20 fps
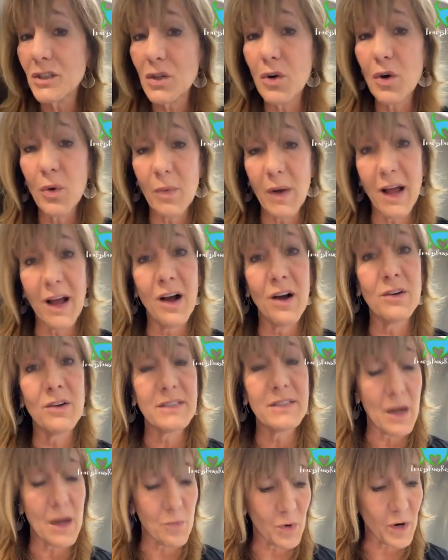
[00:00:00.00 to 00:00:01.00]
let's go
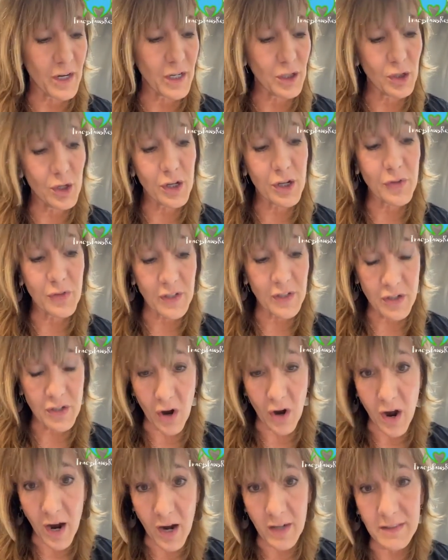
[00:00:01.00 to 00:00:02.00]
around and we're going to look at the
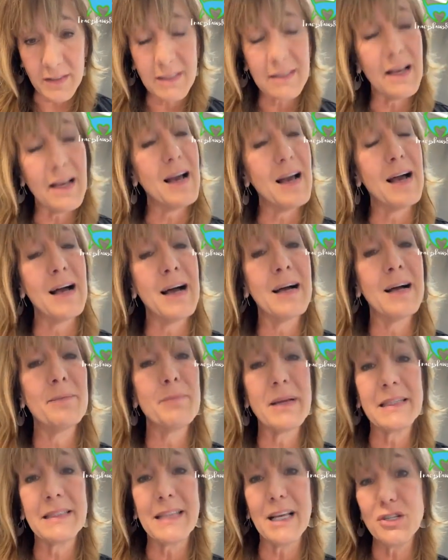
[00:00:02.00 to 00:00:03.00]
dogs
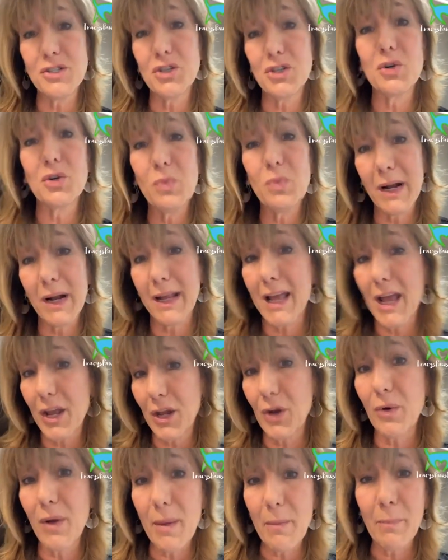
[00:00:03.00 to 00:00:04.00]
because I do want to
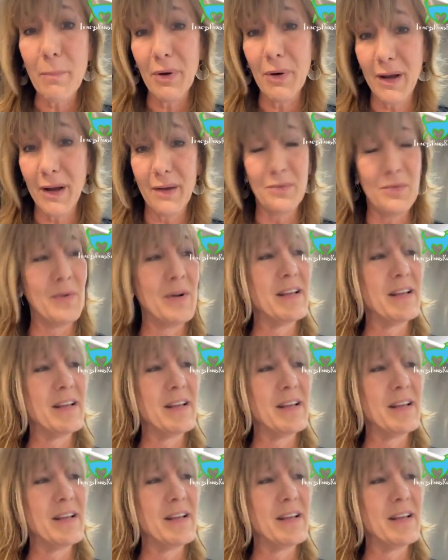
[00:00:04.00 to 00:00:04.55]
get your input.